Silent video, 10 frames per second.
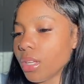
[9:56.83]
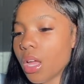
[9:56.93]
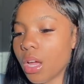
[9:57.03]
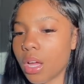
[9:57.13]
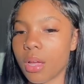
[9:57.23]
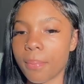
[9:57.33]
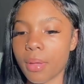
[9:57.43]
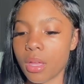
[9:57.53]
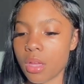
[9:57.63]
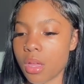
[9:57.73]
Um,
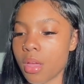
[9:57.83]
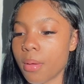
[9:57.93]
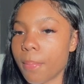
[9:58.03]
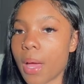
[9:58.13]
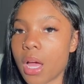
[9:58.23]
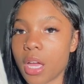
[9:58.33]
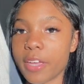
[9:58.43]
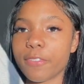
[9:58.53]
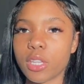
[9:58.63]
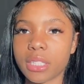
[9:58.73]
uh,
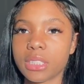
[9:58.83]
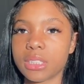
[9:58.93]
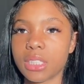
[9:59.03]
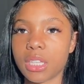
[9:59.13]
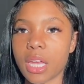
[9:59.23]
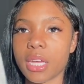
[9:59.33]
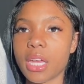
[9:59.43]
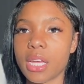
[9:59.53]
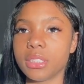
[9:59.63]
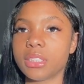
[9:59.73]
if you'd like to see like
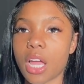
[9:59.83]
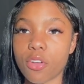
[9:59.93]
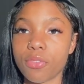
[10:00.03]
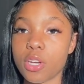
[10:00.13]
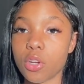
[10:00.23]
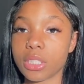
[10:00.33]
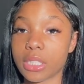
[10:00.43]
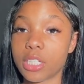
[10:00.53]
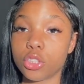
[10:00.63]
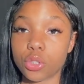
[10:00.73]
a style video because I
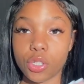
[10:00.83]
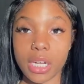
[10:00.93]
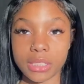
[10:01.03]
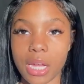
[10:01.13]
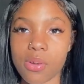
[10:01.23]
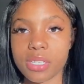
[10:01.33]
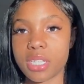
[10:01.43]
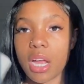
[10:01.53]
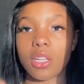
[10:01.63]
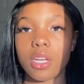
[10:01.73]
can show you guys how I
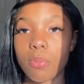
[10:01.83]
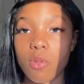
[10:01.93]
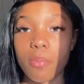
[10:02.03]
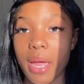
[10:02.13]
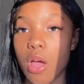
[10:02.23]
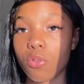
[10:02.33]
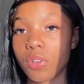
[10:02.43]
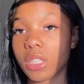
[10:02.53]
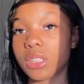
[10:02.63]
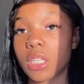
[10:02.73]
style a couple of my
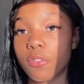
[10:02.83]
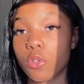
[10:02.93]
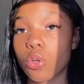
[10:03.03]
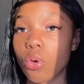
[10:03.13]
outfits. And if you don't